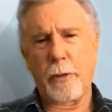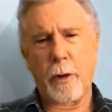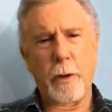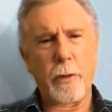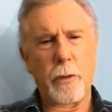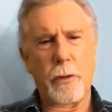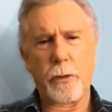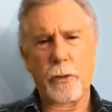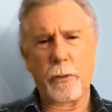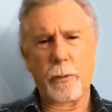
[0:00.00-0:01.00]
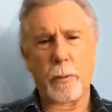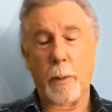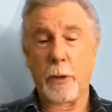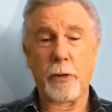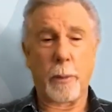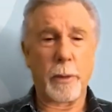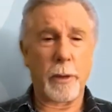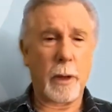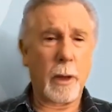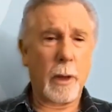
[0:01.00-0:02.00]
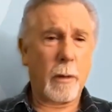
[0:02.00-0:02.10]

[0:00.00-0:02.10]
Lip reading: some of the